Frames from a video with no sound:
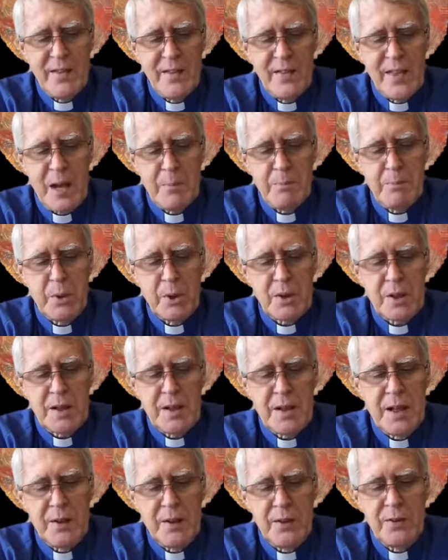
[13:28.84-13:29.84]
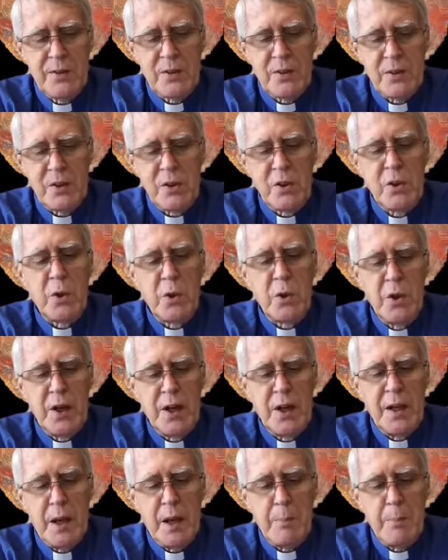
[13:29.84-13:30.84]
That book tells the
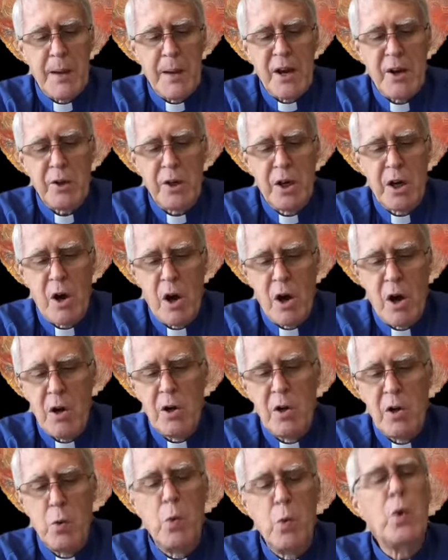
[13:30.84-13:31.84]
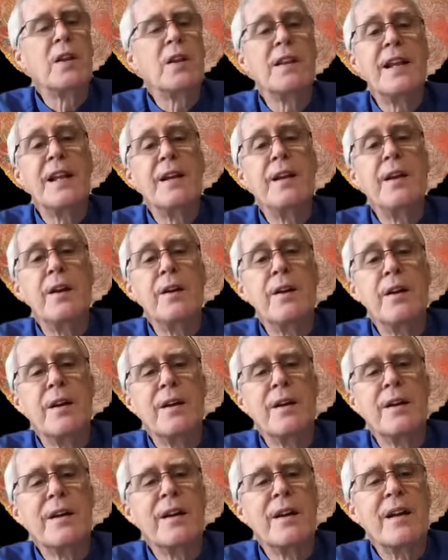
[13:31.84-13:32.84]
story about Karl Wallenda,
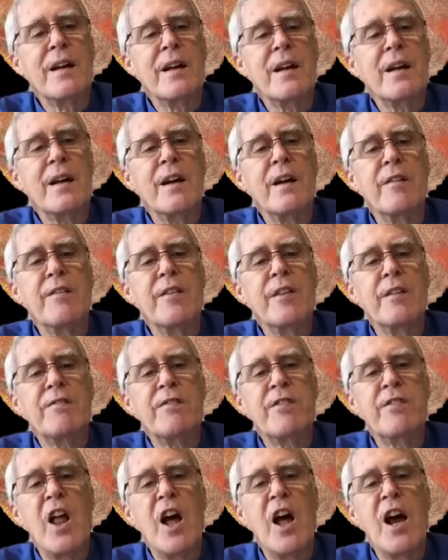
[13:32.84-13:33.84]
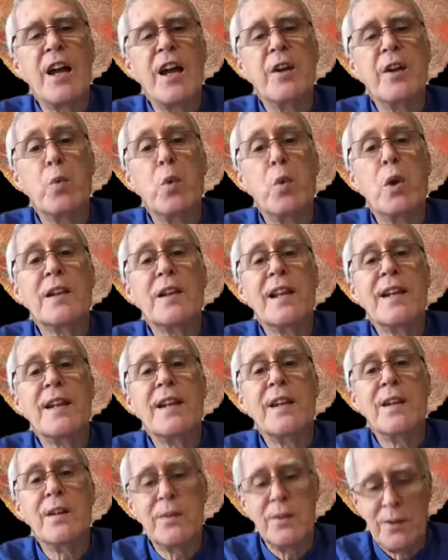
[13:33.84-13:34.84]
of the flying
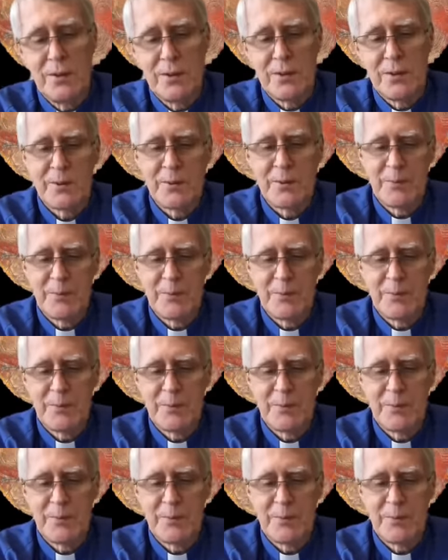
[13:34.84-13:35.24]
Wallendas.